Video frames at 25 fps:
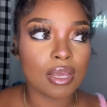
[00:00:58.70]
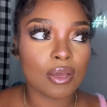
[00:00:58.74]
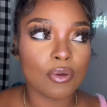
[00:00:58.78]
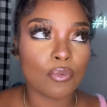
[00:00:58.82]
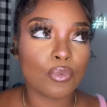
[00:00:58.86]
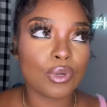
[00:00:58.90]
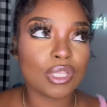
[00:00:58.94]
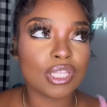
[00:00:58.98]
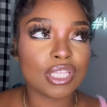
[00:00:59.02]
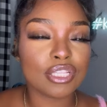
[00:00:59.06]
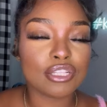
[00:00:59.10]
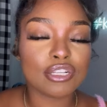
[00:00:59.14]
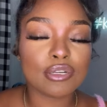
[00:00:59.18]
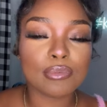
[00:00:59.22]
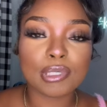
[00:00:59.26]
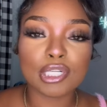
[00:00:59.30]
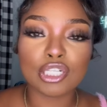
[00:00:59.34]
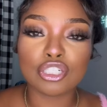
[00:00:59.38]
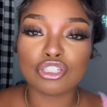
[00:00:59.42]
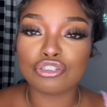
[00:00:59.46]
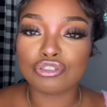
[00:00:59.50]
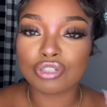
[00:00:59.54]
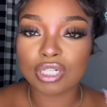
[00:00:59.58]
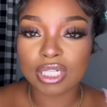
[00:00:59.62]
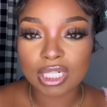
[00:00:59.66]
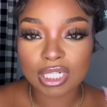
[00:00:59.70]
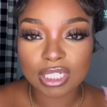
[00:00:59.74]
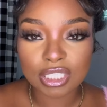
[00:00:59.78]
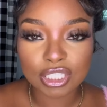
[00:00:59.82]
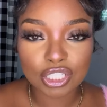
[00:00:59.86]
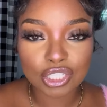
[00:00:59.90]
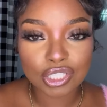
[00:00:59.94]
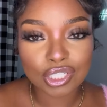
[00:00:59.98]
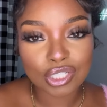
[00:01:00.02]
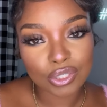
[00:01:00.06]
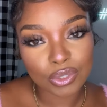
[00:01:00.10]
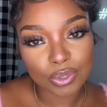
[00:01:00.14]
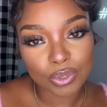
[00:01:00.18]
with a little bit of
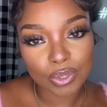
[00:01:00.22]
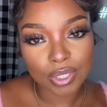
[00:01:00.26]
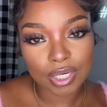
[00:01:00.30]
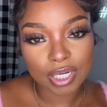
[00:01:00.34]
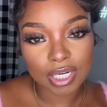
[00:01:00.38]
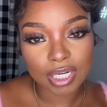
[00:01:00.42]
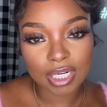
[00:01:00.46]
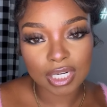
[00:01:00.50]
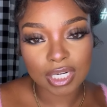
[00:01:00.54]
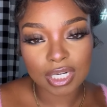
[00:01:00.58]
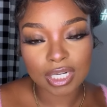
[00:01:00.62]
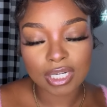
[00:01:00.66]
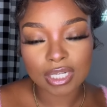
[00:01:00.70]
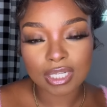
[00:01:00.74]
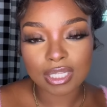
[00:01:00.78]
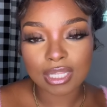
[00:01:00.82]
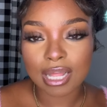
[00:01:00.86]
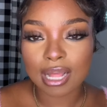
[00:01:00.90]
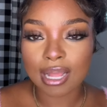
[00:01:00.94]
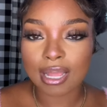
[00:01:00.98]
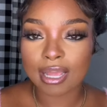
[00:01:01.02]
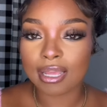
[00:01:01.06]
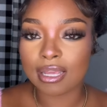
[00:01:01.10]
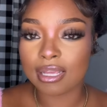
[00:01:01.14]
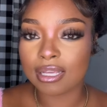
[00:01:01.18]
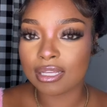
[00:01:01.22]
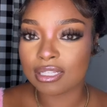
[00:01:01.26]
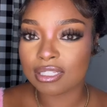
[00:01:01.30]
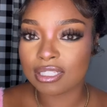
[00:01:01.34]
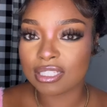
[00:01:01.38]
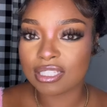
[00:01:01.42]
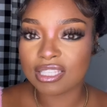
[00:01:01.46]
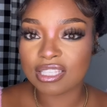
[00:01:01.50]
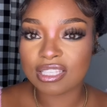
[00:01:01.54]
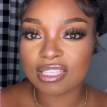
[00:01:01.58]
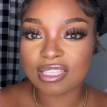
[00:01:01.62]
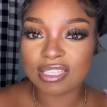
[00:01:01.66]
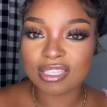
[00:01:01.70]
drugstore like
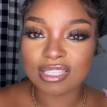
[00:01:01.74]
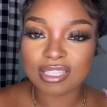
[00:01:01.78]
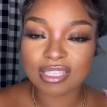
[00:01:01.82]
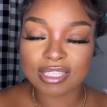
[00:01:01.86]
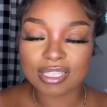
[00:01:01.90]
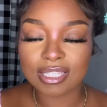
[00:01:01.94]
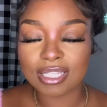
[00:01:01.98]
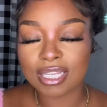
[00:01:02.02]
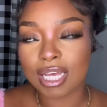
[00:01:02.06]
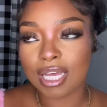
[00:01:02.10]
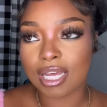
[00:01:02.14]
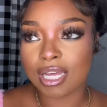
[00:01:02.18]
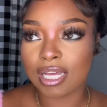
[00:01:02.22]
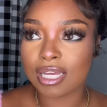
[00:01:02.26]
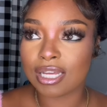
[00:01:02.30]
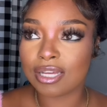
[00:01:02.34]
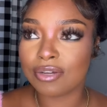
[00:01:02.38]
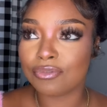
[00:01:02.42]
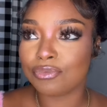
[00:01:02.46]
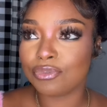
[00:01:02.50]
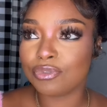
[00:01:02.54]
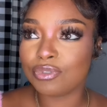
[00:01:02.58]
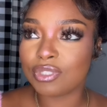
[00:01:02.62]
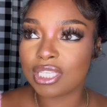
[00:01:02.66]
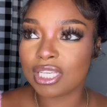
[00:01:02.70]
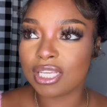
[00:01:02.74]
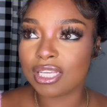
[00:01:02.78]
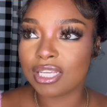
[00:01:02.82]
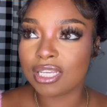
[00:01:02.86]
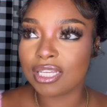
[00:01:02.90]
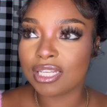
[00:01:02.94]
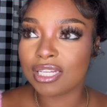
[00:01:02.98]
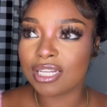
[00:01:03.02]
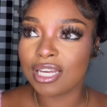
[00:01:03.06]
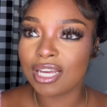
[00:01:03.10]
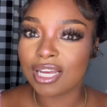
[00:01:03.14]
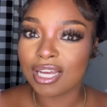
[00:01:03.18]
routine